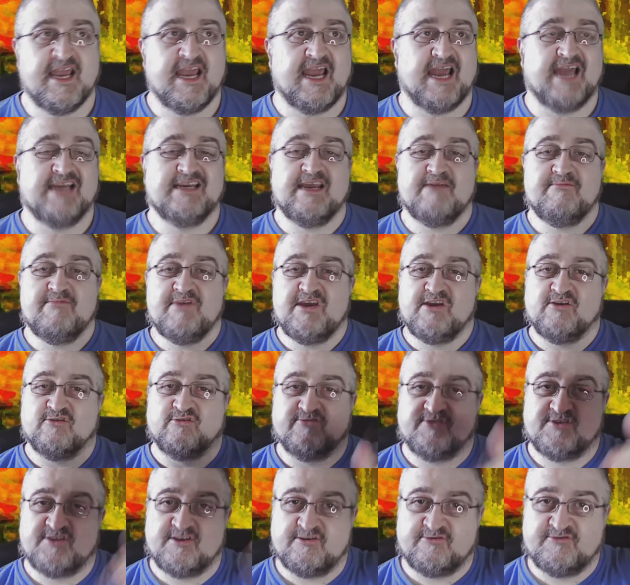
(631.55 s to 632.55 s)
and then when you get
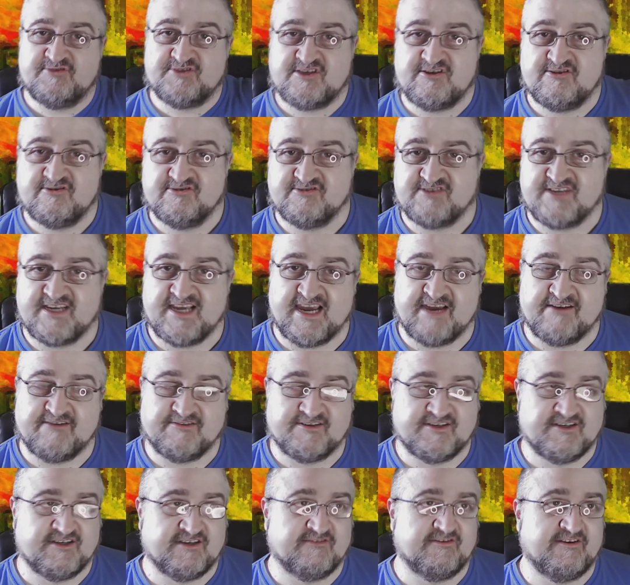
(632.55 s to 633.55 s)
over to Louis Koo's
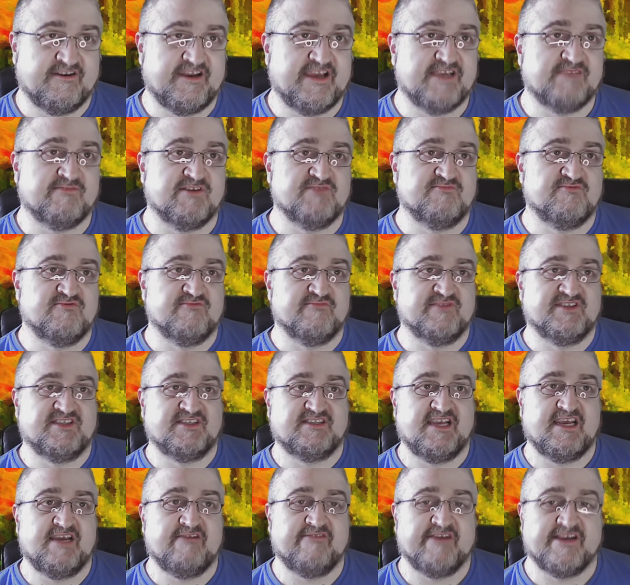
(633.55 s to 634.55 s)
character, he's much more
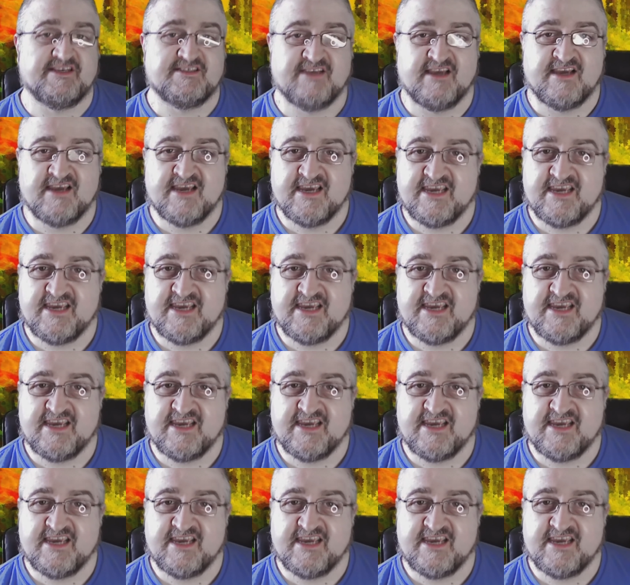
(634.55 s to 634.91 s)
mysterious.